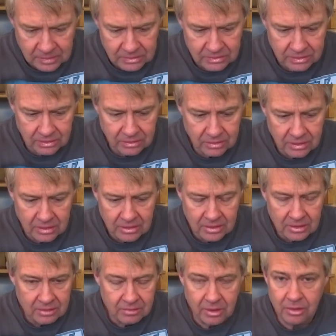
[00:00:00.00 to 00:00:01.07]
so
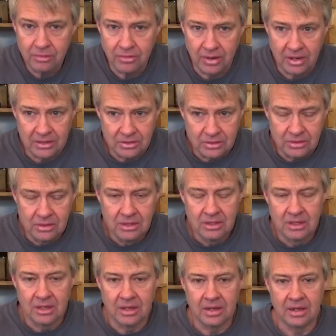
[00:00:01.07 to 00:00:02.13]
very fragile
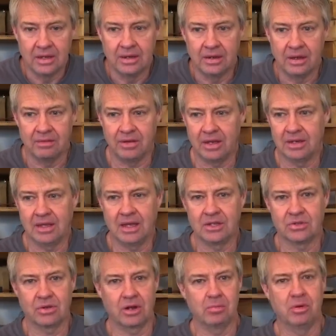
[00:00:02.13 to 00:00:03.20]
and I've had guys
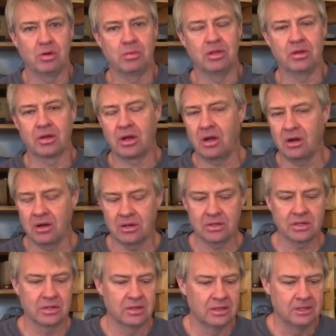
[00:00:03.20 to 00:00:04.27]
try to put them in their cars